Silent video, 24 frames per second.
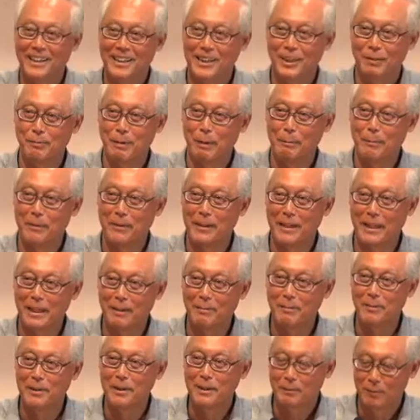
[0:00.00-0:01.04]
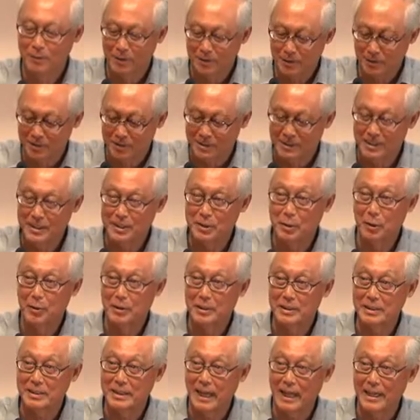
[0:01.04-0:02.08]
remembering him, because he's going to
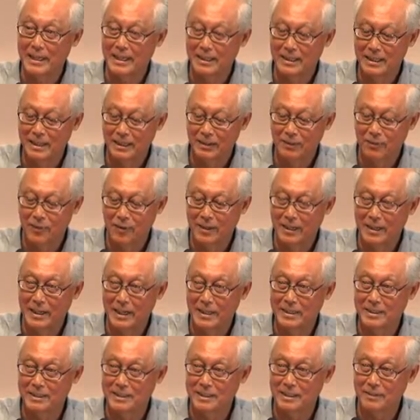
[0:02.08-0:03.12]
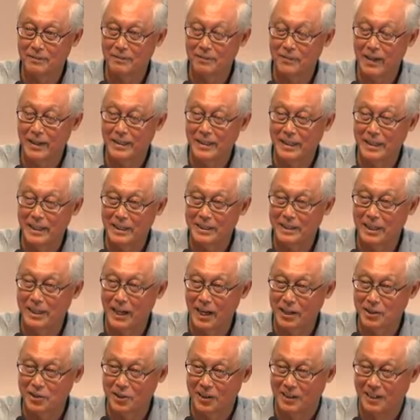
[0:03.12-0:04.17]
fight the next
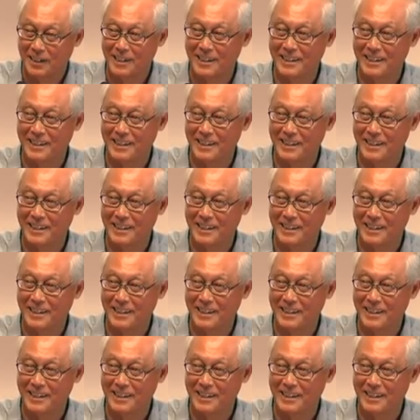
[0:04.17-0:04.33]
election.